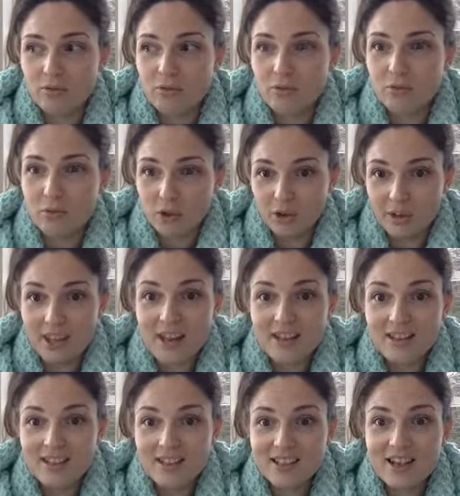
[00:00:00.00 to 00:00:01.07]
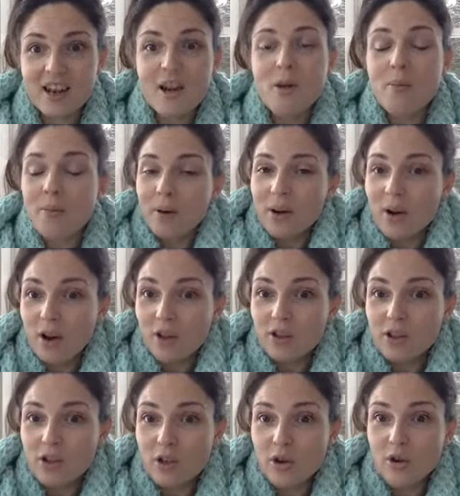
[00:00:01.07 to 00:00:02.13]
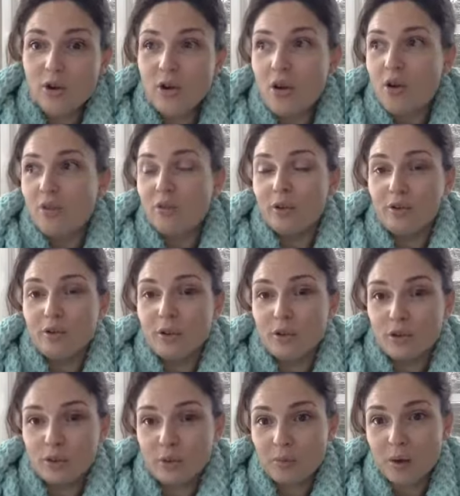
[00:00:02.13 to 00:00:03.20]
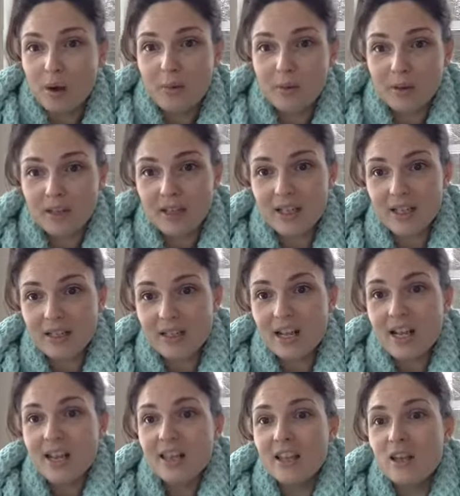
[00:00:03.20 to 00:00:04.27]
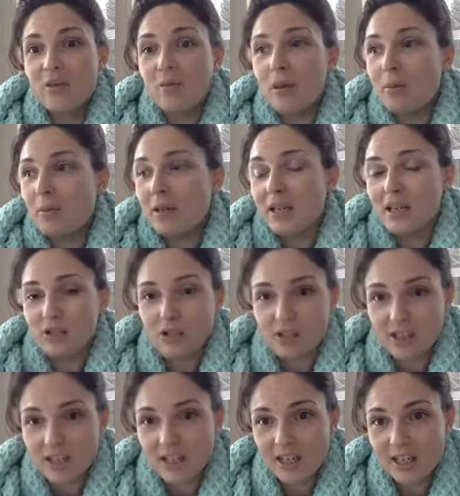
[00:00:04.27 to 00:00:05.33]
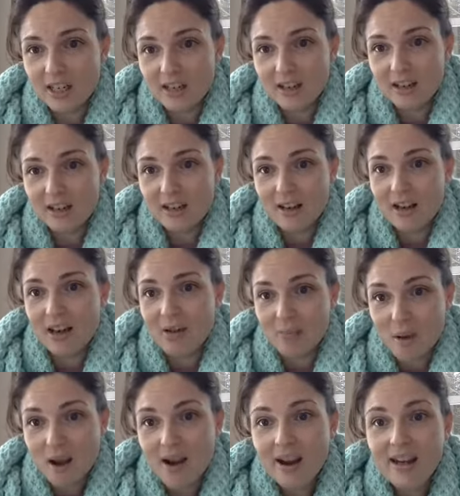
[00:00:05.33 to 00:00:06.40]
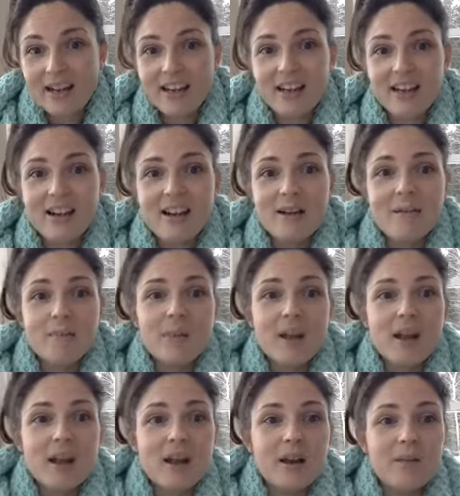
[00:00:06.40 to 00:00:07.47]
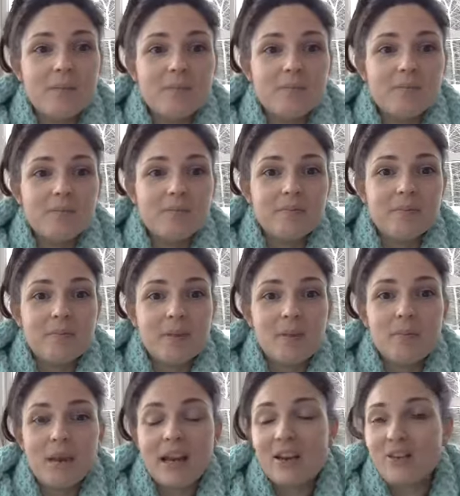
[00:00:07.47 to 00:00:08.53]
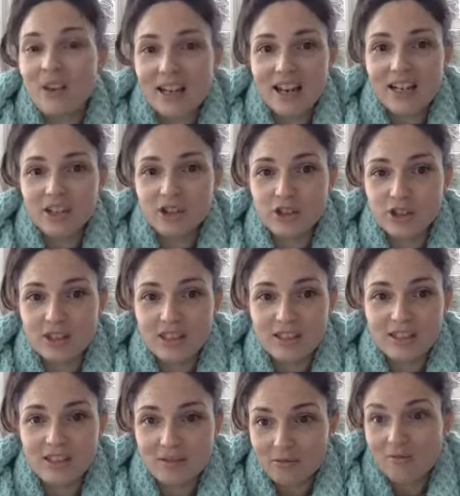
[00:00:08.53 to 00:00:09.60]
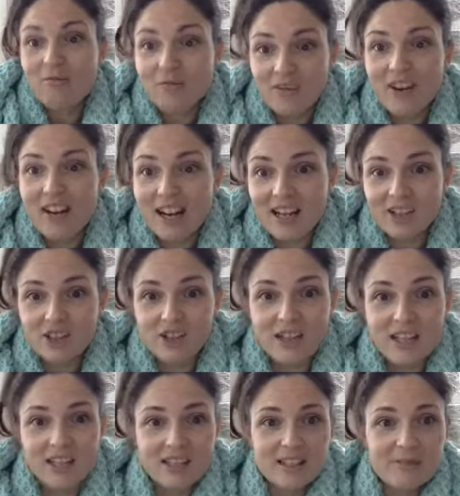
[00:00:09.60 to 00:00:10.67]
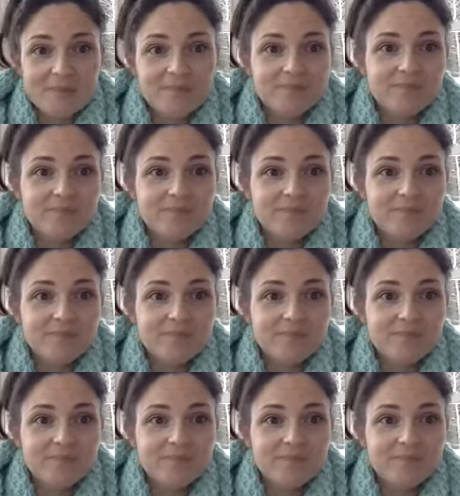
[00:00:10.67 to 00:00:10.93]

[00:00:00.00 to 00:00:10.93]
worth it, but also for future properties that you may be interested in buying, make financial sense.